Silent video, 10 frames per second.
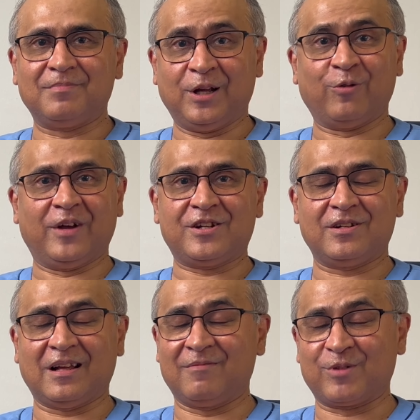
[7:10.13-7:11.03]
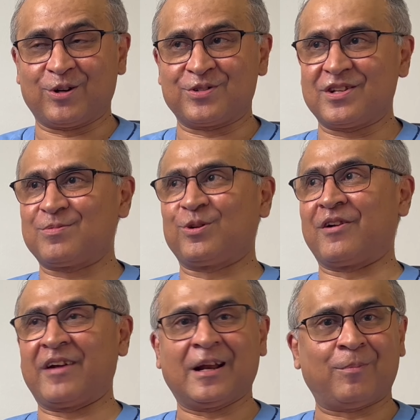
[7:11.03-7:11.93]
innovation. And because I
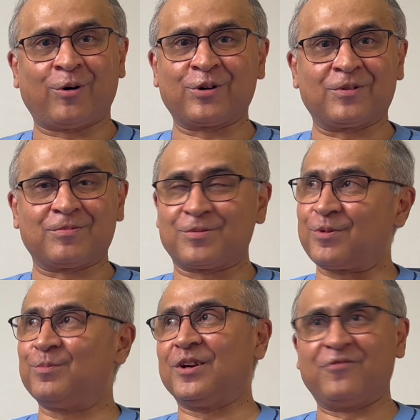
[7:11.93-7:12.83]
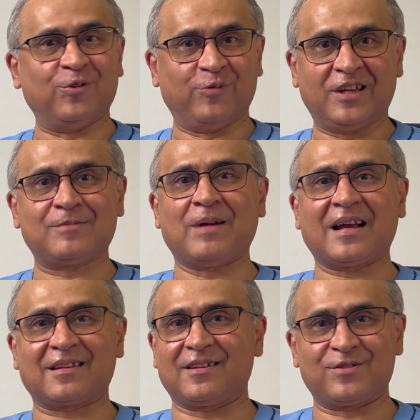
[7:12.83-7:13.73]
read about it probably a few weeks
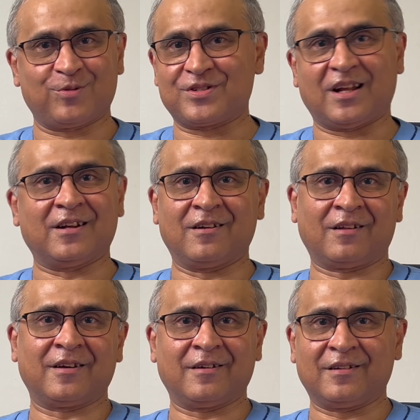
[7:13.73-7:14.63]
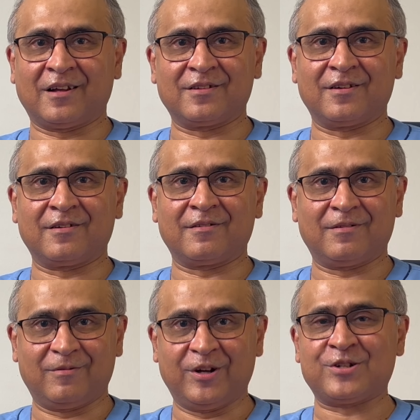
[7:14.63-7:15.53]
back that this was done in another
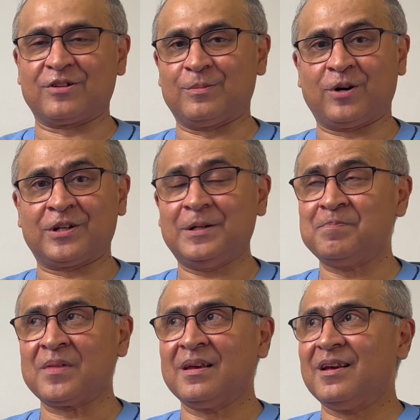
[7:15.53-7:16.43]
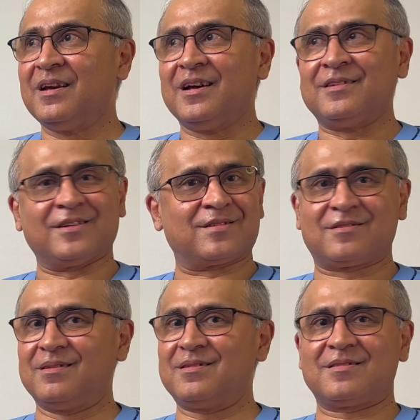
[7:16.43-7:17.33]
region of the body, just
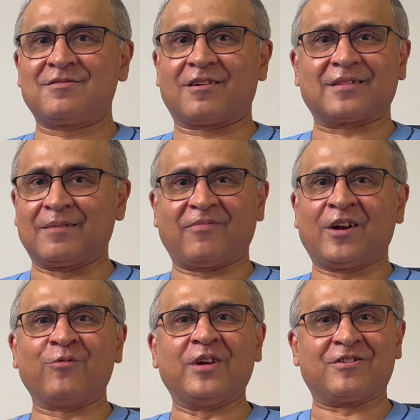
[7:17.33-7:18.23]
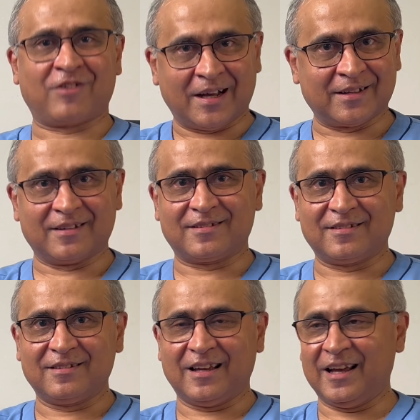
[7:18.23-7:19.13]
struck that why don't we try
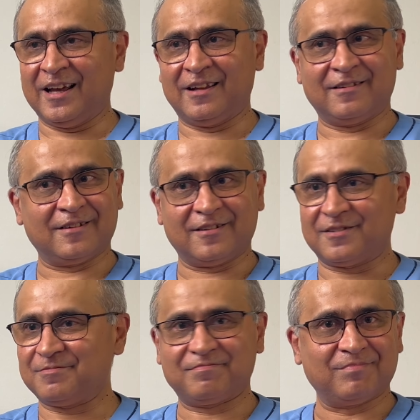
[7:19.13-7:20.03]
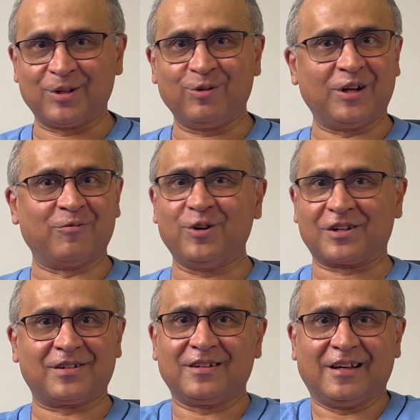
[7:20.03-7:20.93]
this, and it
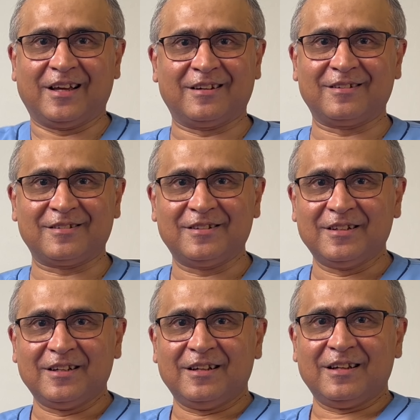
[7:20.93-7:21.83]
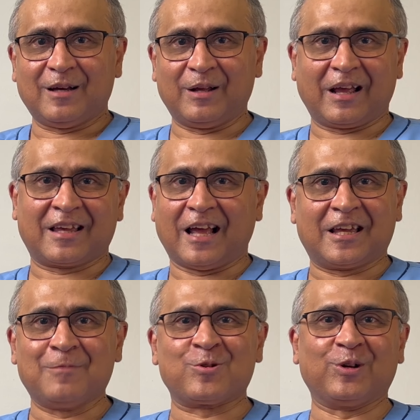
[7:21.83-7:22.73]
worked. And I
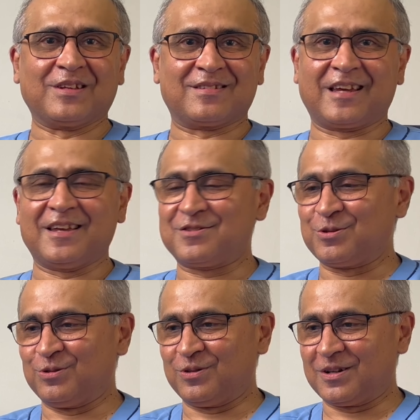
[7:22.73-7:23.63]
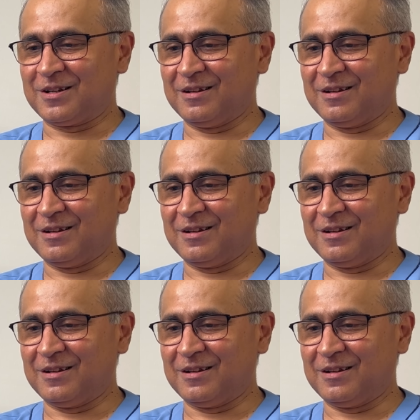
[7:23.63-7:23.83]
keep showing this case to